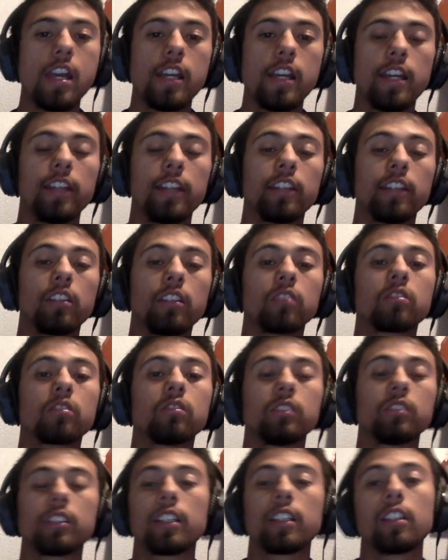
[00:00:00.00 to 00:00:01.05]
And then also
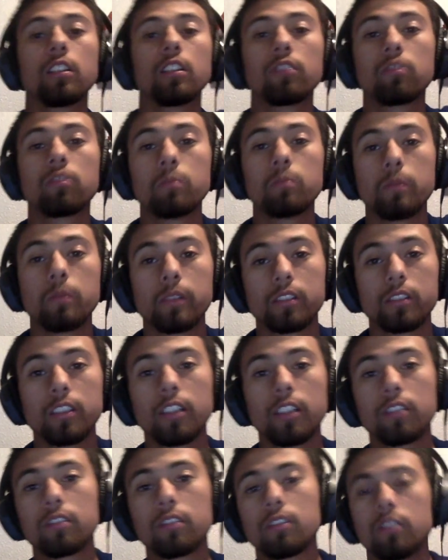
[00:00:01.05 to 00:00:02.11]
we said he learned from the
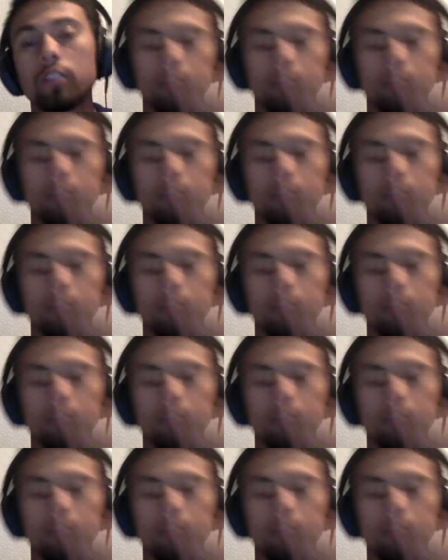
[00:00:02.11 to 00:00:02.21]
mistakes.